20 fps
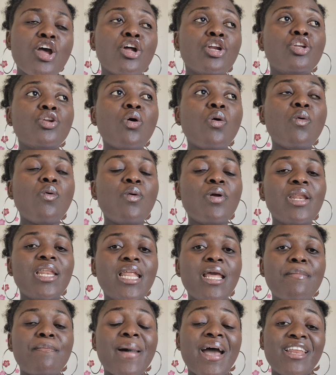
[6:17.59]
not
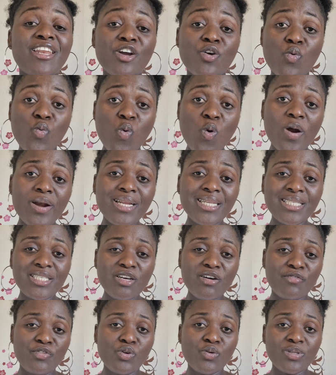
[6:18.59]
only by the quality
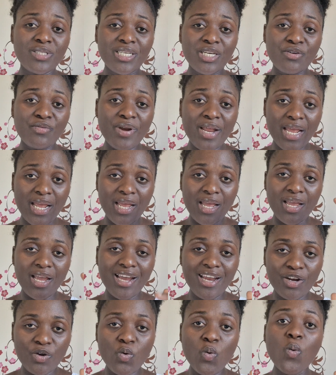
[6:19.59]
of your degree,
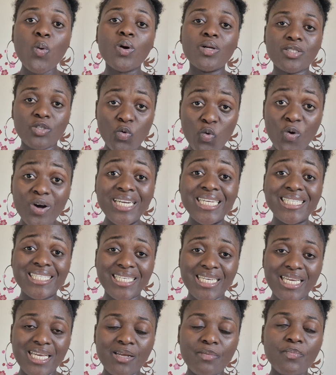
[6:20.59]
in quotes,
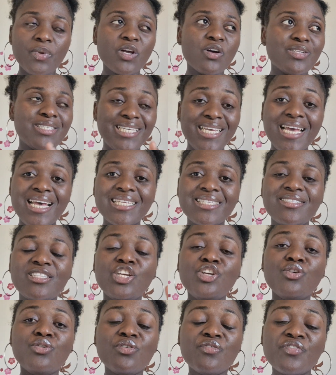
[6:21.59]
quality, because yes, the
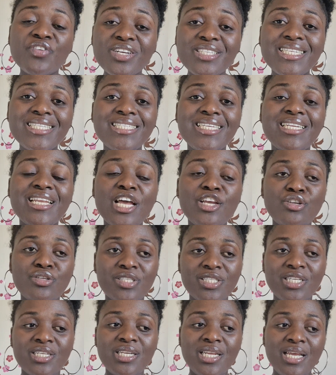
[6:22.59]
university that you
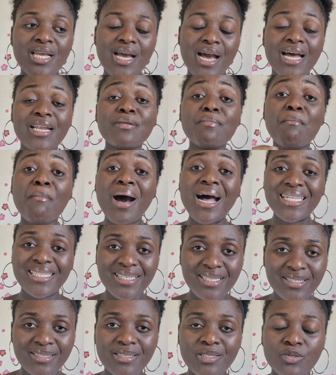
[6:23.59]
study at
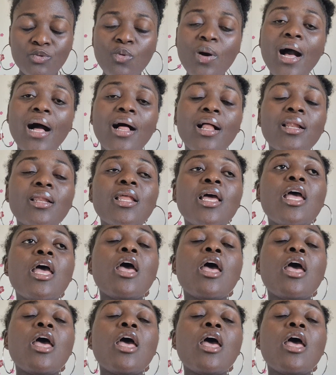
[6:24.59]
matters as well,